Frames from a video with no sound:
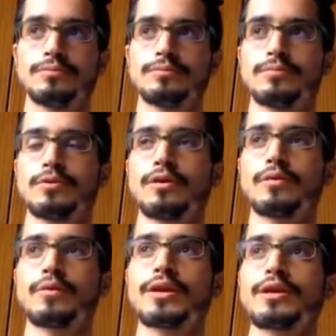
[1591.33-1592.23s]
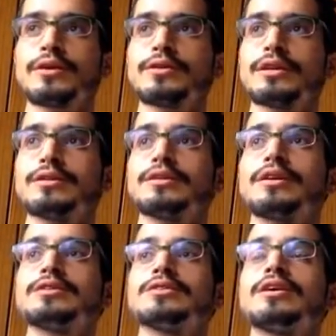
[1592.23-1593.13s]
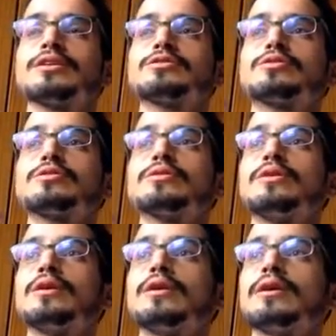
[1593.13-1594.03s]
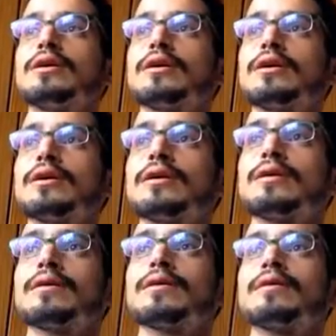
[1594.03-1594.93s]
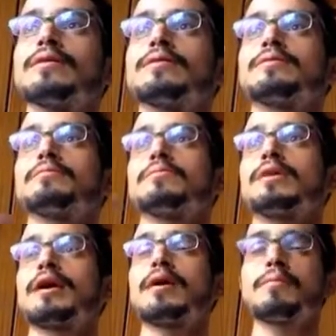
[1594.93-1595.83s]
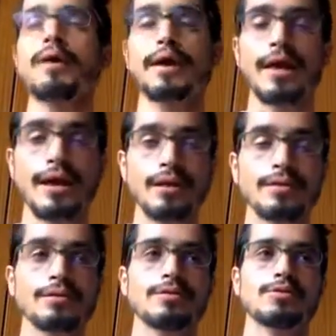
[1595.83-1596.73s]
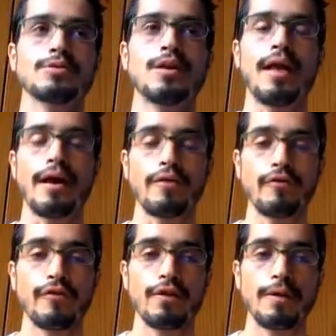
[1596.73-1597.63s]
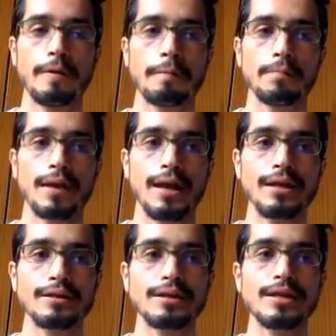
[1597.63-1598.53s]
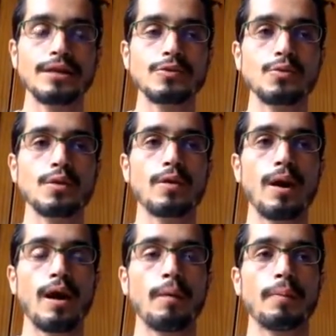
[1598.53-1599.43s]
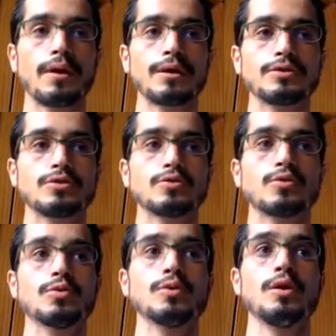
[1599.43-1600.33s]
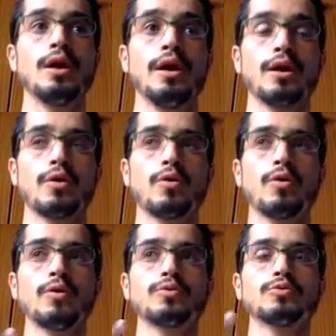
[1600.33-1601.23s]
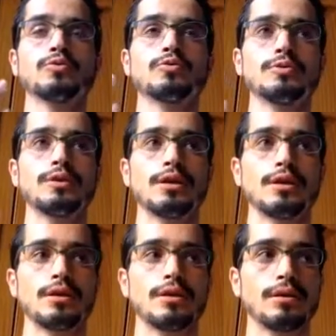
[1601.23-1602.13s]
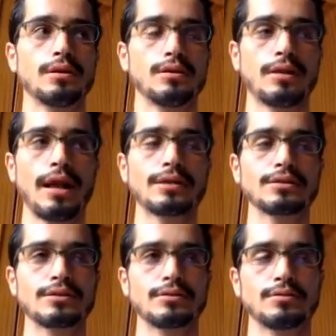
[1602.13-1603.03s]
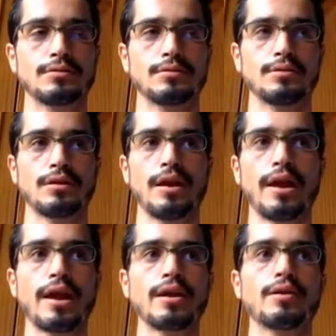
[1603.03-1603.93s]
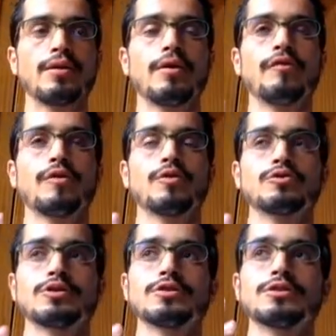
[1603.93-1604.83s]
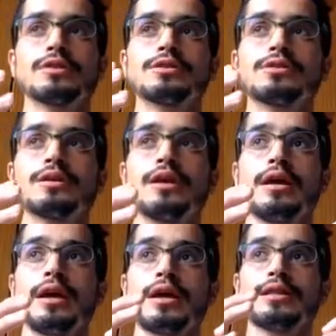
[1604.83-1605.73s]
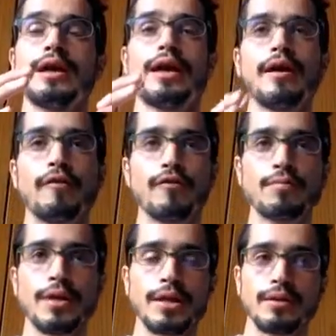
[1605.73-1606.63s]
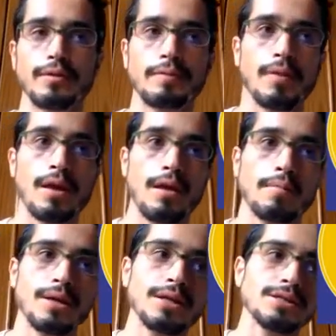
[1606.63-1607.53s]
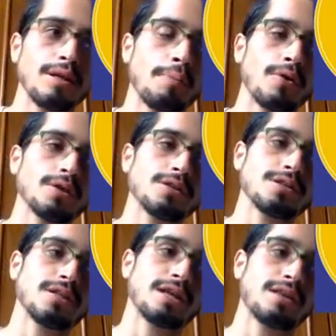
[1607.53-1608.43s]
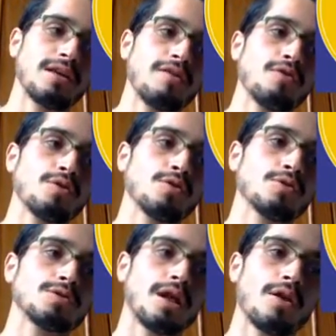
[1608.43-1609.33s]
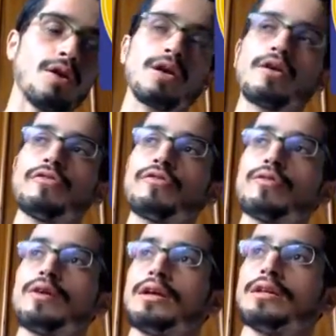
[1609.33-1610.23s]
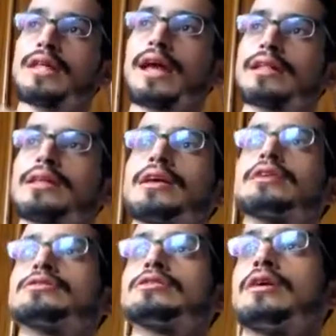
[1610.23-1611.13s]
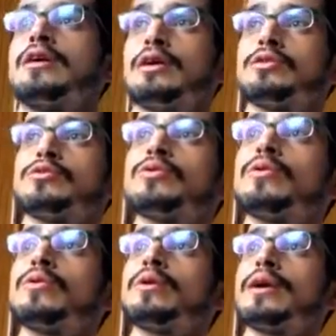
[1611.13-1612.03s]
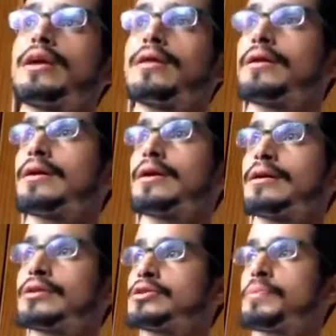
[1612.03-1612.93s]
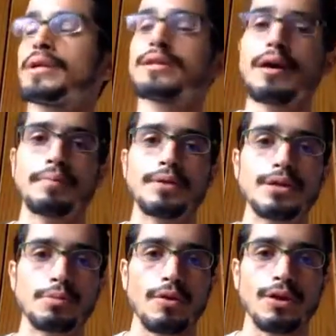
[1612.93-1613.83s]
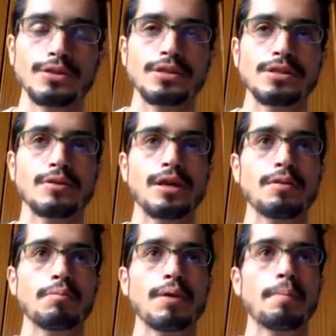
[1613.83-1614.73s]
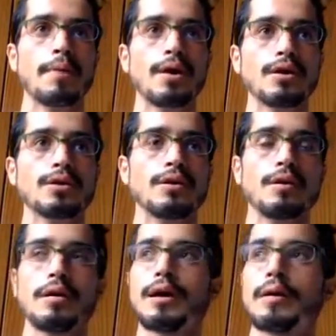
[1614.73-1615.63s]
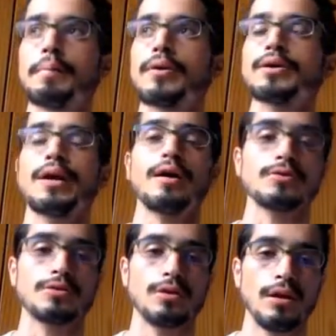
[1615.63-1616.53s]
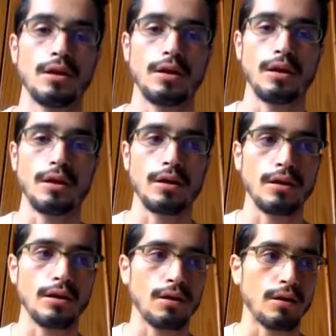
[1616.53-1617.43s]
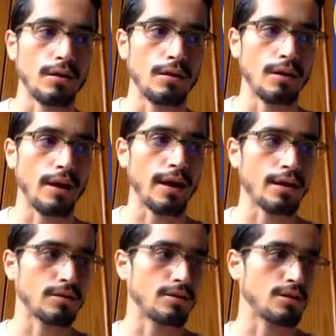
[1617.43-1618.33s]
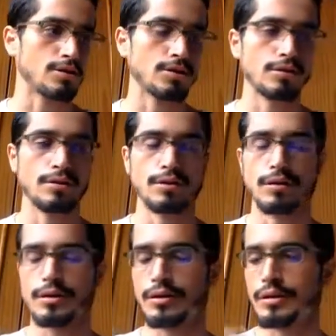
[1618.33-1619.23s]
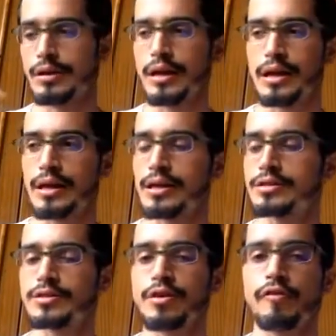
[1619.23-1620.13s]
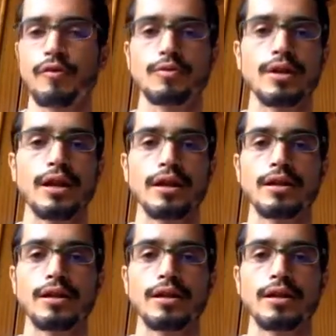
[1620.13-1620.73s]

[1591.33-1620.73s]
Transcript: not reincarnate, they start to come again to life, and this will help us to go to the next layer of consciousness in a healthy manner. Because the point is that if you use a lot of techniques to speed up this process, you can be burn out, like these cases of Kundalini